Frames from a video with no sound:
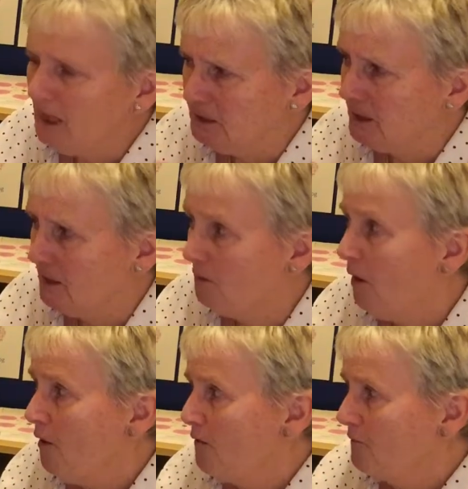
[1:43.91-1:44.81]
So,
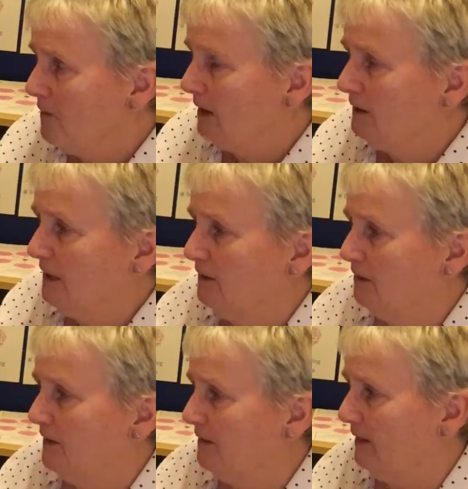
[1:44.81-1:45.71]
real key
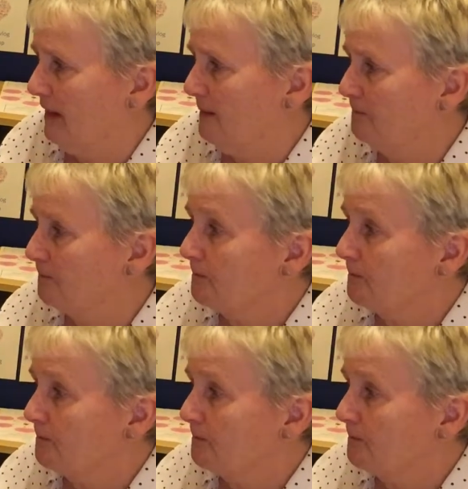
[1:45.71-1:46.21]
thing there.